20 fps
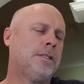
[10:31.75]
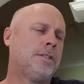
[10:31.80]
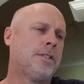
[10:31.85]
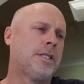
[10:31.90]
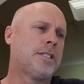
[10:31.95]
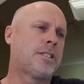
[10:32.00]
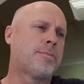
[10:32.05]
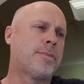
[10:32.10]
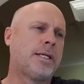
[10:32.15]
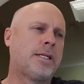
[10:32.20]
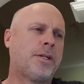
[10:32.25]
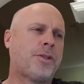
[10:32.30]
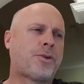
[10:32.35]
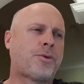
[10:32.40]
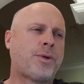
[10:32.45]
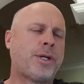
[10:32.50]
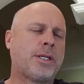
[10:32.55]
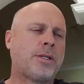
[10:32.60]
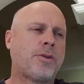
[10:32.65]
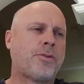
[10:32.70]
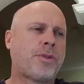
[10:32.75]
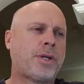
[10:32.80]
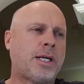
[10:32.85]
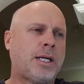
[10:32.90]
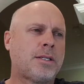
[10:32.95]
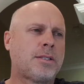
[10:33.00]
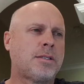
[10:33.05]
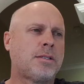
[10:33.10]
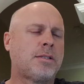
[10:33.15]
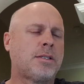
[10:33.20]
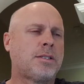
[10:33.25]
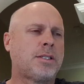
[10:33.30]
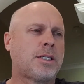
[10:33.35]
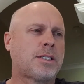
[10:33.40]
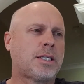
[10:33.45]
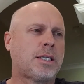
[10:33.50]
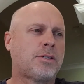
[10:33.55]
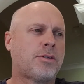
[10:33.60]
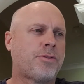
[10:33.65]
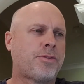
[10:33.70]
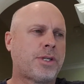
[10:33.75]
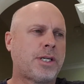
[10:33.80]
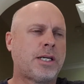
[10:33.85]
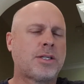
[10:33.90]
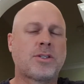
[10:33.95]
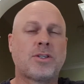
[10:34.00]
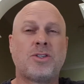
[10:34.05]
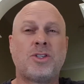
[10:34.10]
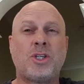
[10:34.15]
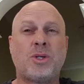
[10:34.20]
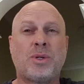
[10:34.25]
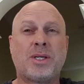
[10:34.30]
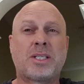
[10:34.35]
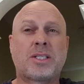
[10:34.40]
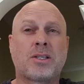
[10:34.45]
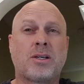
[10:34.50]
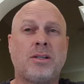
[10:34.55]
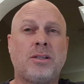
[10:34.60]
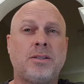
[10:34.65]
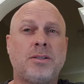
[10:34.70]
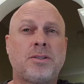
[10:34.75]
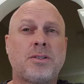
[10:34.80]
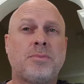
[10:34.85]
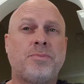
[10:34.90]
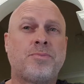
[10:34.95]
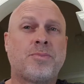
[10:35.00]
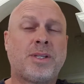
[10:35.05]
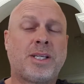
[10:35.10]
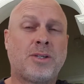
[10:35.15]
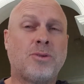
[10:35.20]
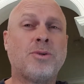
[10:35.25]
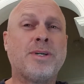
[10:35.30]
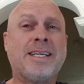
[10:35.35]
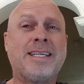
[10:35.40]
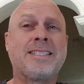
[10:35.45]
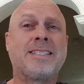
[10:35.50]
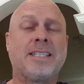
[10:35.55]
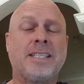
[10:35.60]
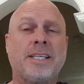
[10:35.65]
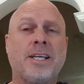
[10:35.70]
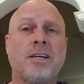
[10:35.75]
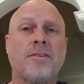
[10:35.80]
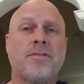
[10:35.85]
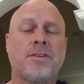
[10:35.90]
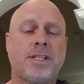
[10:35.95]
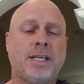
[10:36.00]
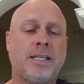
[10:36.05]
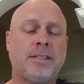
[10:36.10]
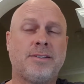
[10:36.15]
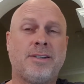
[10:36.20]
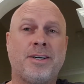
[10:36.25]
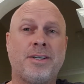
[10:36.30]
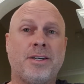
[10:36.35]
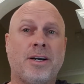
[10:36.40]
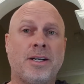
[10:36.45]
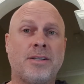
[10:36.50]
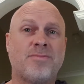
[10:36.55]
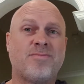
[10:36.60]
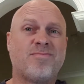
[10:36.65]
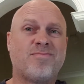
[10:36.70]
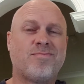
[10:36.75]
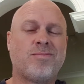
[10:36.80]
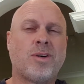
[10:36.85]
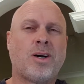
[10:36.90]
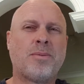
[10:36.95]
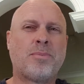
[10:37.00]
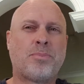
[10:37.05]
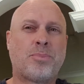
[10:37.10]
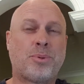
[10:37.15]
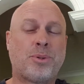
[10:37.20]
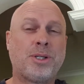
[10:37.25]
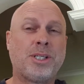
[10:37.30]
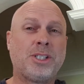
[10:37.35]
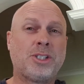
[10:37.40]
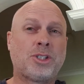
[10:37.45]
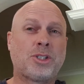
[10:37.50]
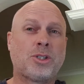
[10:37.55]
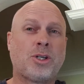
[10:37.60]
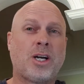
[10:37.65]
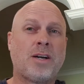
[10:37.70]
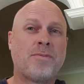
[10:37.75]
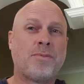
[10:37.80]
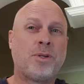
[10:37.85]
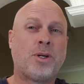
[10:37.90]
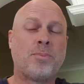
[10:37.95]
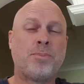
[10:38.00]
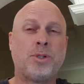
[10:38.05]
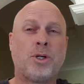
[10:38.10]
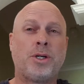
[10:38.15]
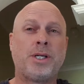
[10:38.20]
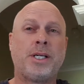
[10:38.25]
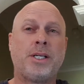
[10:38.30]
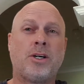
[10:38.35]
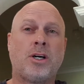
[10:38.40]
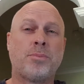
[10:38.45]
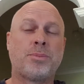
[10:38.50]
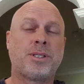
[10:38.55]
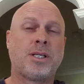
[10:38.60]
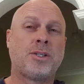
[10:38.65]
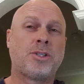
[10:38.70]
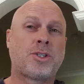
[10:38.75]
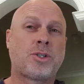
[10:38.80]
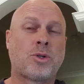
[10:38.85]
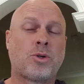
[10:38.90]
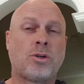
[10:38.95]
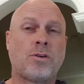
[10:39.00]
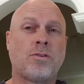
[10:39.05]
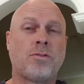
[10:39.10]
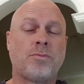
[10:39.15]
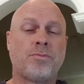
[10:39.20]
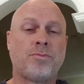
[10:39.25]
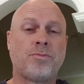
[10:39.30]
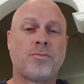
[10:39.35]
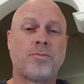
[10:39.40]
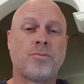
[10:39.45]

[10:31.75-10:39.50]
It's estimated at 300,000 to 600,000 US dollars. It'll easily go for that. I'm pretty sure. I'm 99% sure.